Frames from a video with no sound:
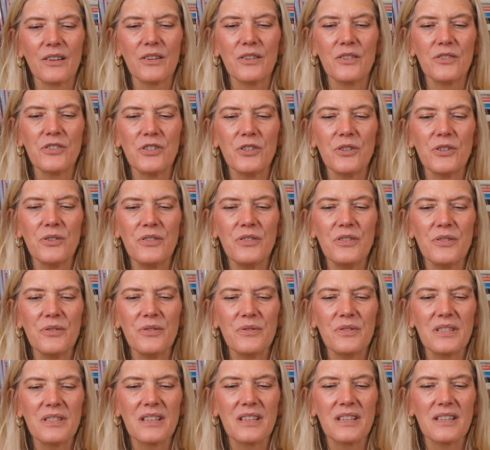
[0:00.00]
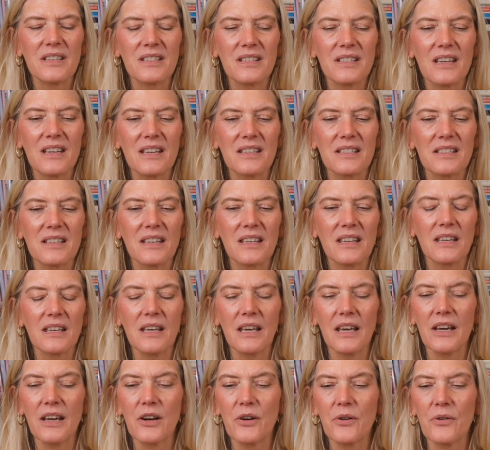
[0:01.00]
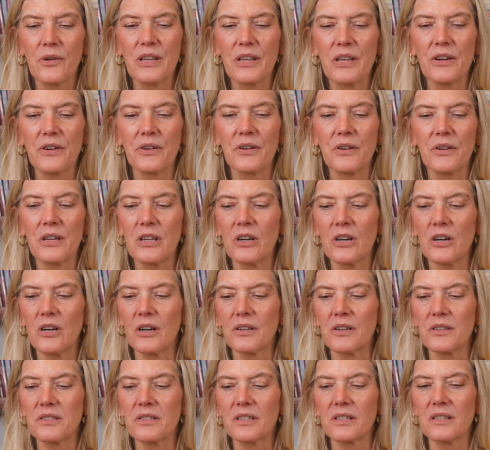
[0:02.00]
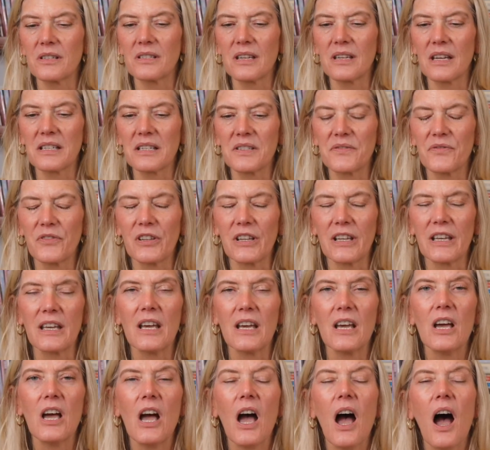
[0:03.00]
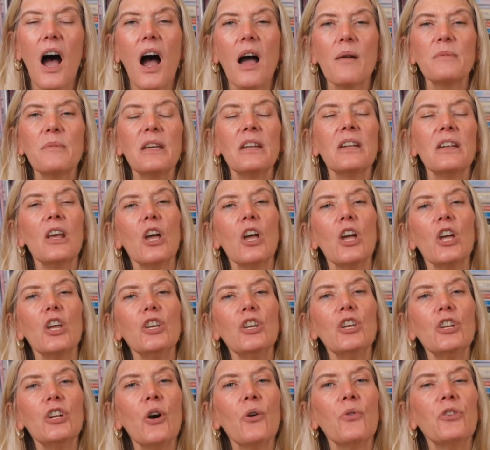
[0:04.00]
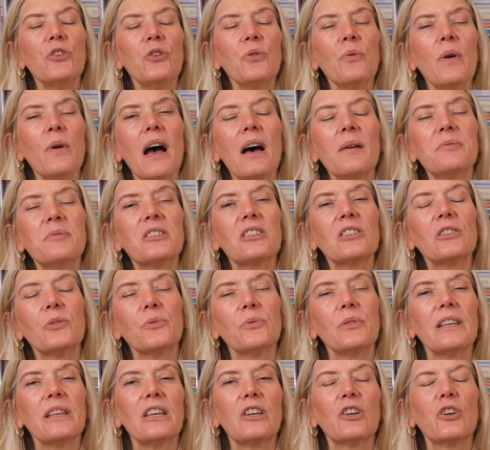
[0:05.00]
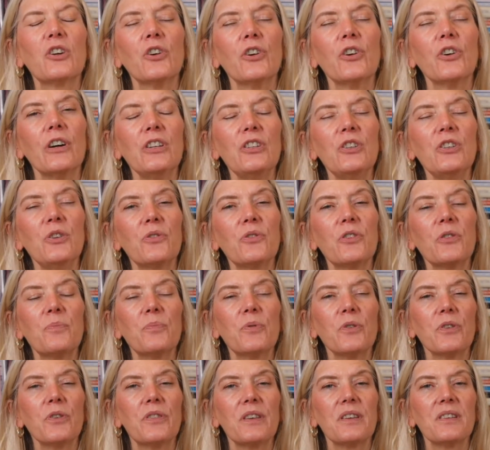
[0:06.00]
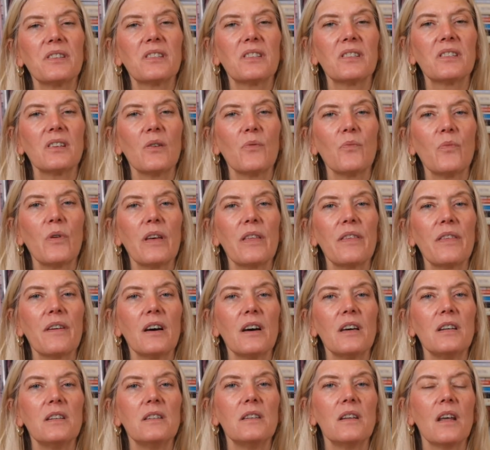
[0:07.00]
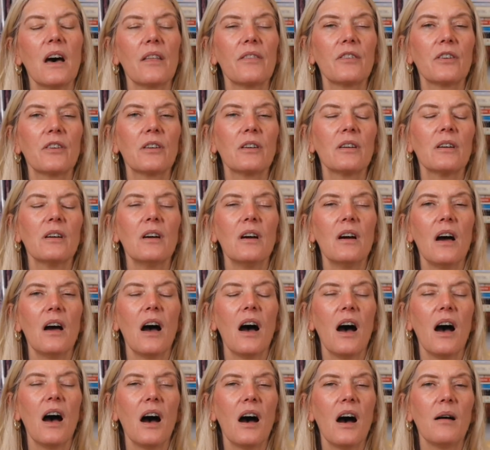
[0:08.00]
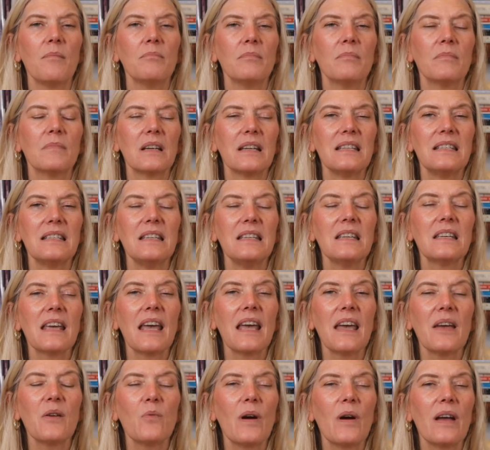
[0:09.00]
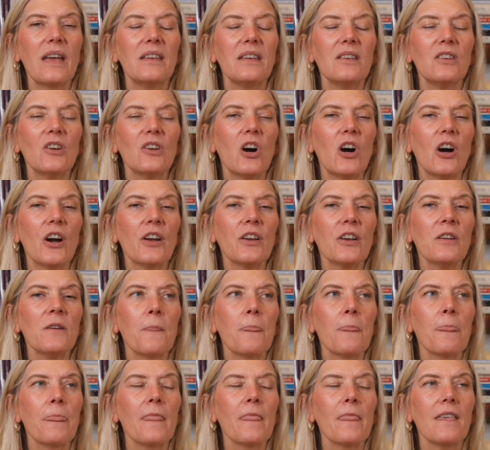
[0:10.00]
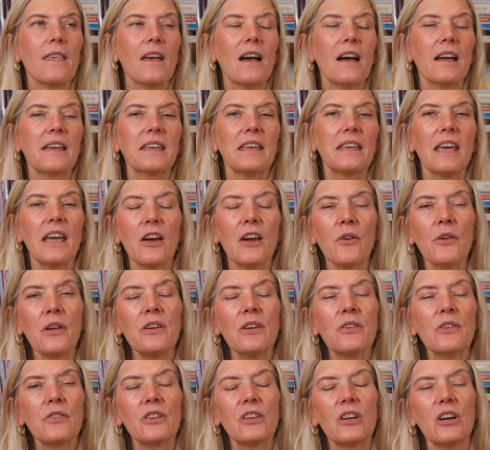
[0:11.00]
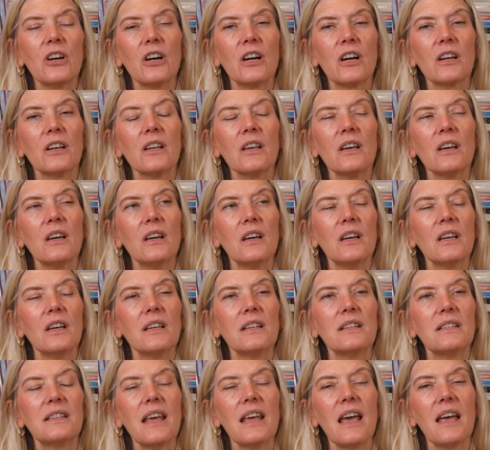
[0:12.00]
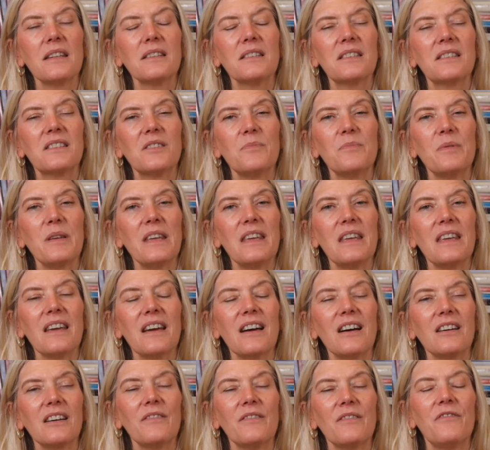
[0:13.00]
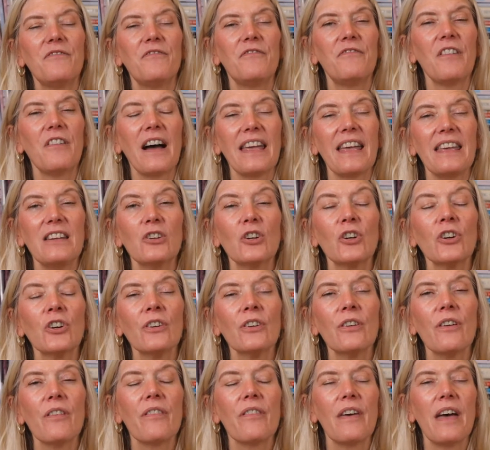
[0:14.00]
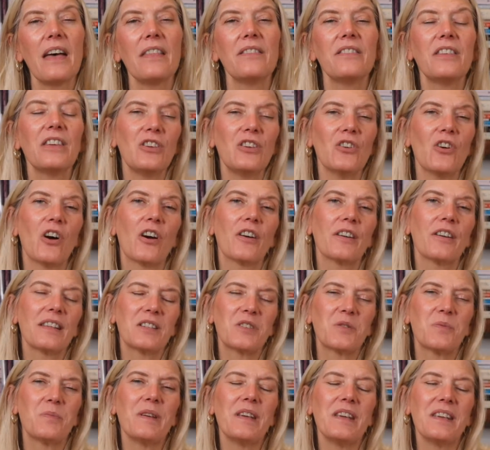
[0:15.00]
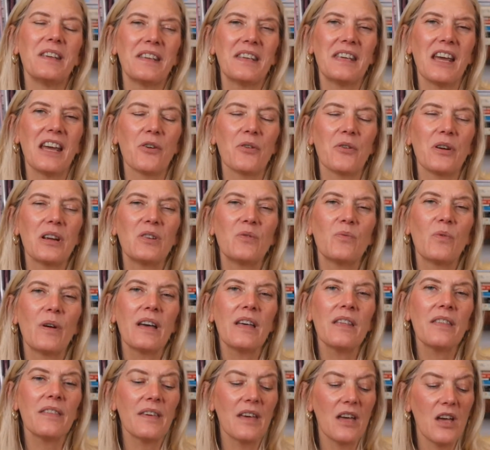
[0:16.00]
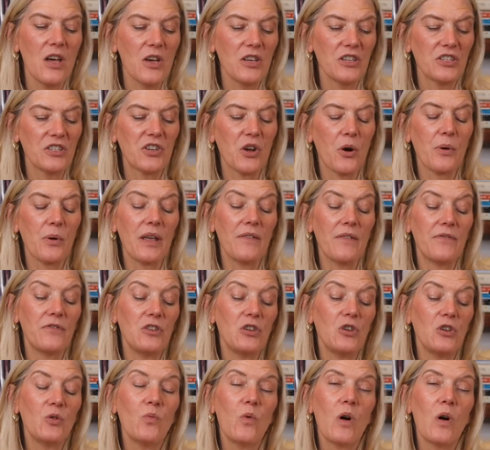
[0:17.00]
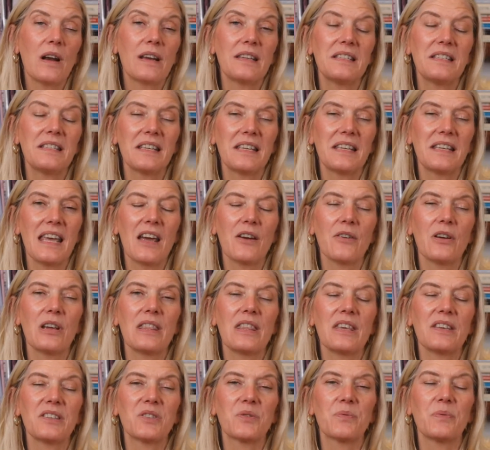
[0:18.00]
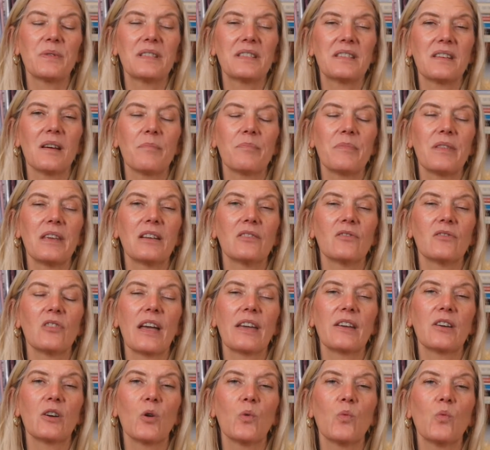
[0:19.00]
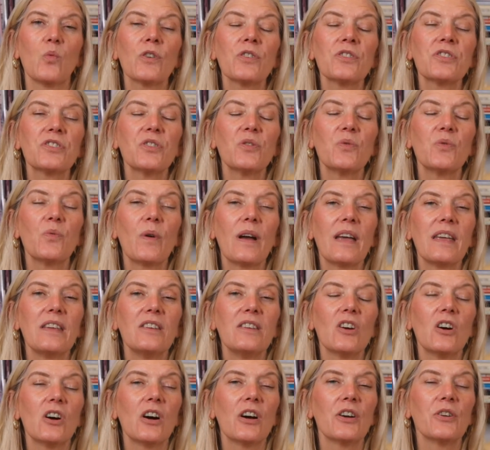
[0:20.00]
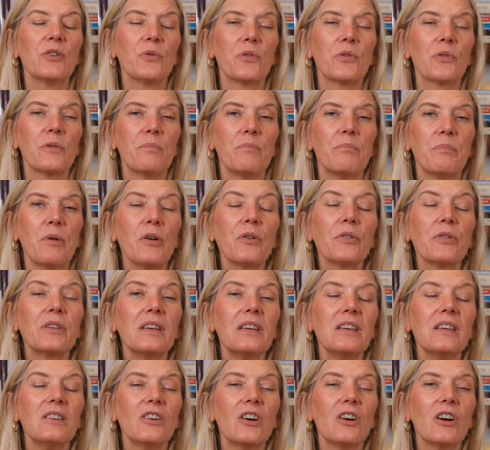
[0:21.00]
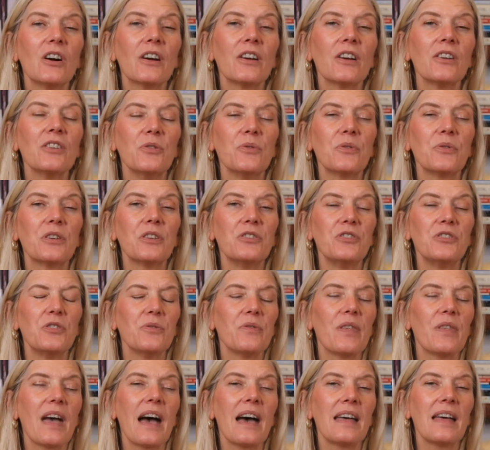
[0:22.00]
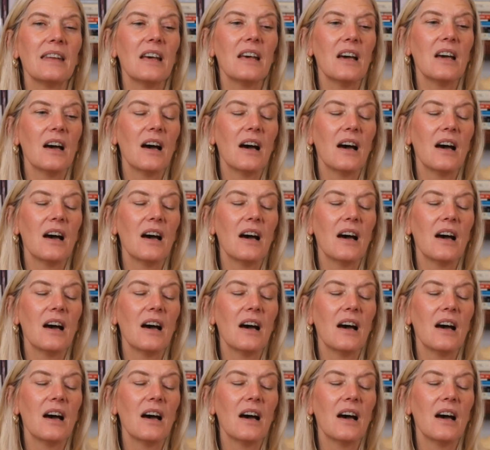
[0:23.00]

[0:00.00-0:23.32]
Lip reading: Could you use this as a carrier yarn successfully? I mean, you absolutely could. You could put this with another DK weight yarn. A carrier yarn tends to be a finer than the yarn it's being carried with. So if you wanted to carry this with something like a worsted weight yarn or a bulky yarn, you could do that,